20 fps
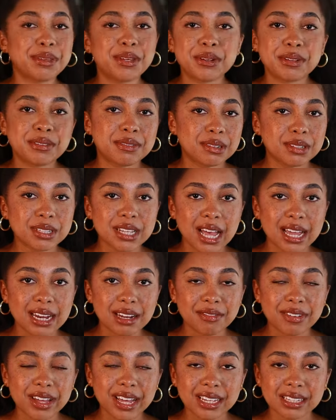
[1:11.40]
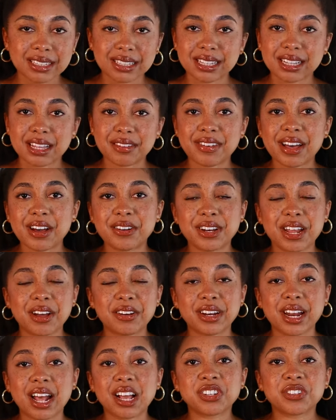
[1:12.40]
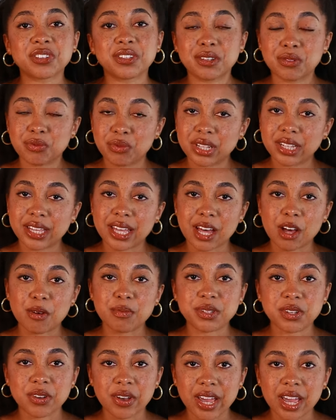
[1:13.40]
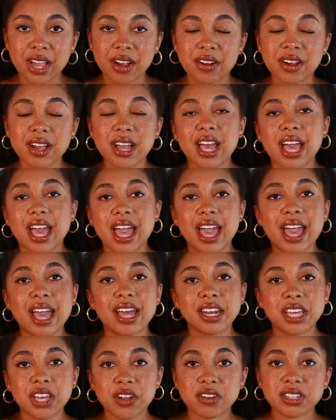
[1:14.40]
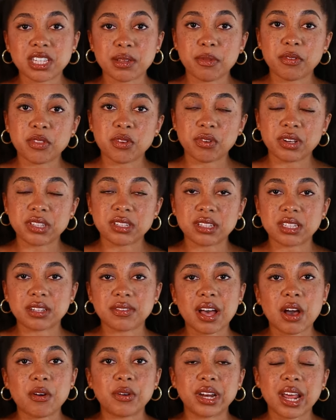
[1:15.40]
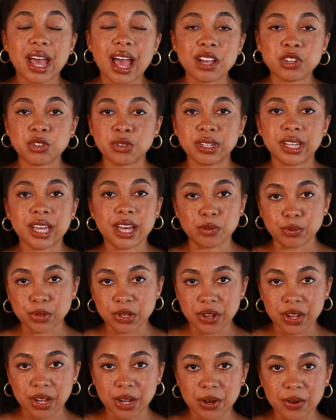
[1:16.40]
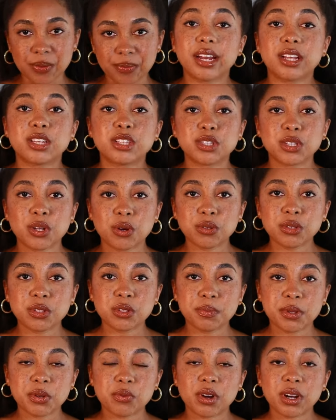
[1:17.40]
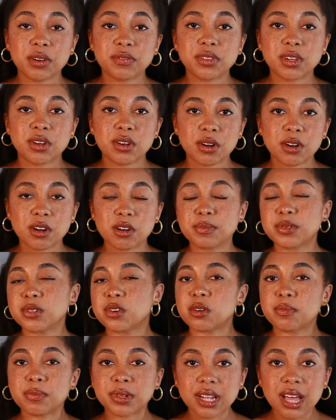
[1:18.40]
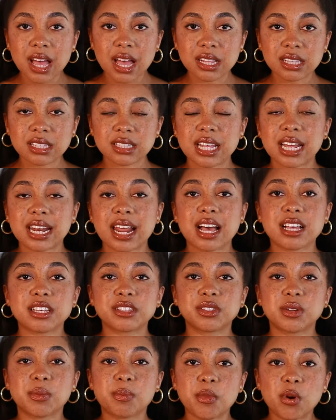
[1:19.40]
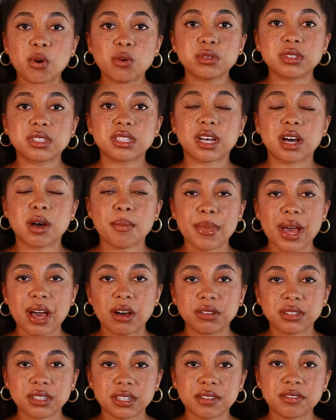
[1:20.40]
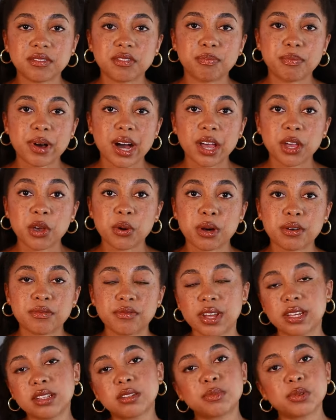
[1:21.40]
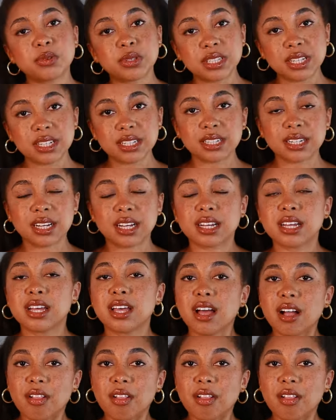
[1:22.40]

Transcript: beautiful side effects that they found out. It actually really helps your hair. And here are some of the reasons of how it actually helps your hair. It is known to be one of the herbs or plants that has the most amount of bioavailable silica